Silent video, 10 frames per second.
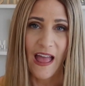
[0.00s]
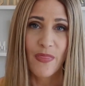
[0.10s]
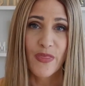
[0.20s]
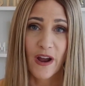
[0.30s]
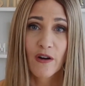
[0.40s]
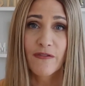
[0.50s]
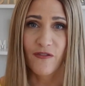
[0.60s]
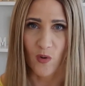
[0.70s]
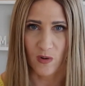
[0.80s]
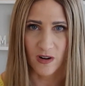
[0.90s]
And
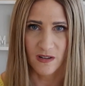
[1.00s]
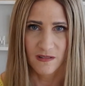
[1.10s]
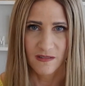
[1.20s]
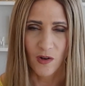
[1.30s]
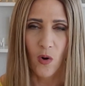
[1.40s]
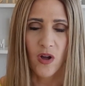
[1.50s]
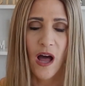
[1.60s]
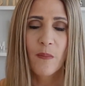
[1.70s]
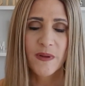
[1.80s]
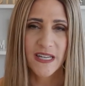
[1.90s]
therefore, the whole
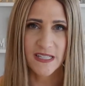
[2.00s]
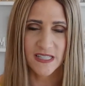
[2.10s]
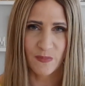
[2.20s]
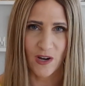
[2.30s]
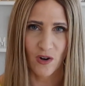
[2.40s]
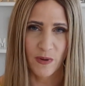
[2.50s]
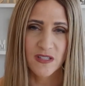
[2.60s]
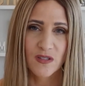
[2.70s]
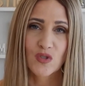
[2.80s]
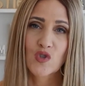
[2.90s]
company does better
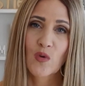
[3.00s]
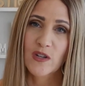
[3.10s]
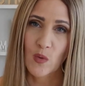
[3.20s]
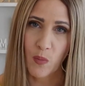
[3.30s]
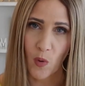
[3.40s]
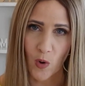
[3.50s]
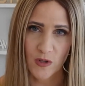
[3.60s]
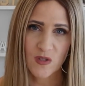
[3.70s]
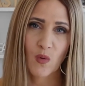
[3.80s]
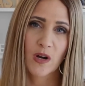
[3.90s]
because those direct
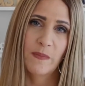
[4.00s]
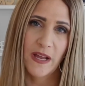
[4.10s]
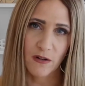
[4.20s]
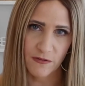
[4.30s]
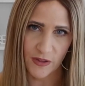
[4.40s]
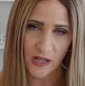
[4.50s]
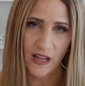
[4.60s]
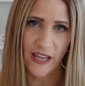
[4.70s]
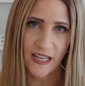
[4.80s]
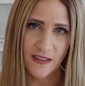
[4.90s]
reports work better for the
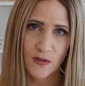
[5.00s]
client.